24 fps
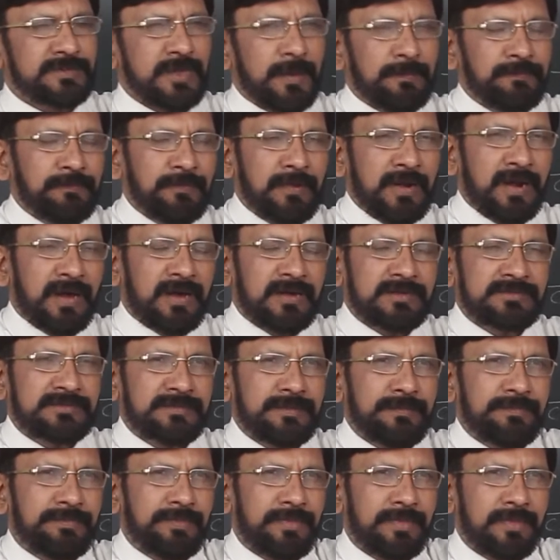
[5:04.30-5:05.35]
subclass
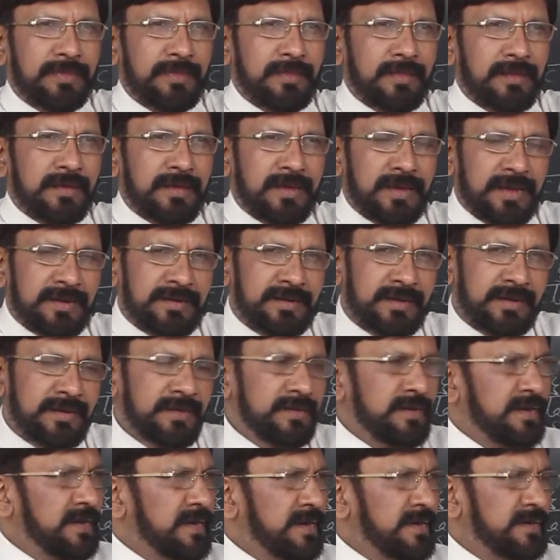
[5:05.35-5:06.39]
can
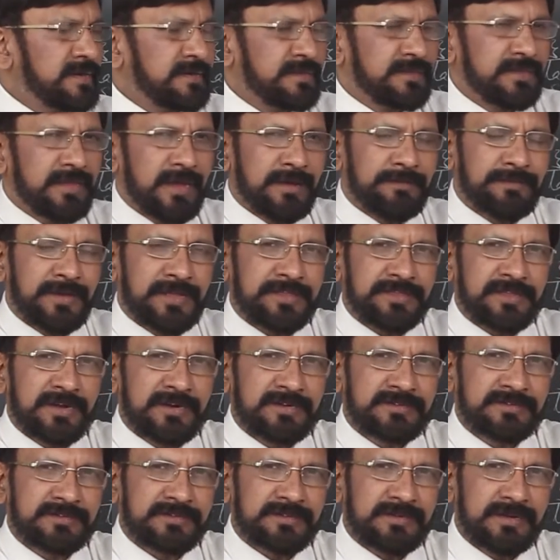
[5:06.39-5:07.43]
inherit the
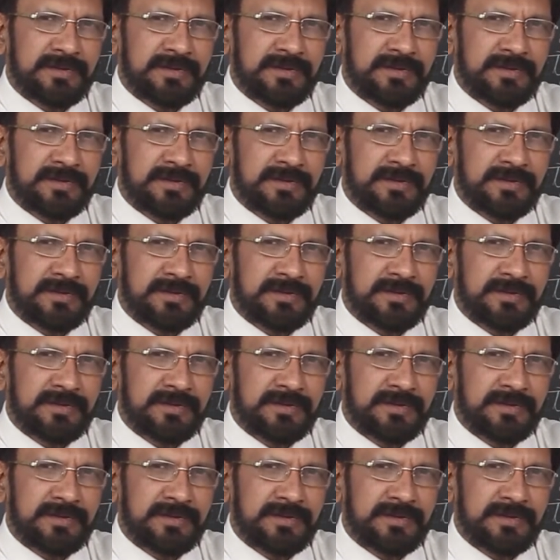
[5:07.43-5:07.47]
methods,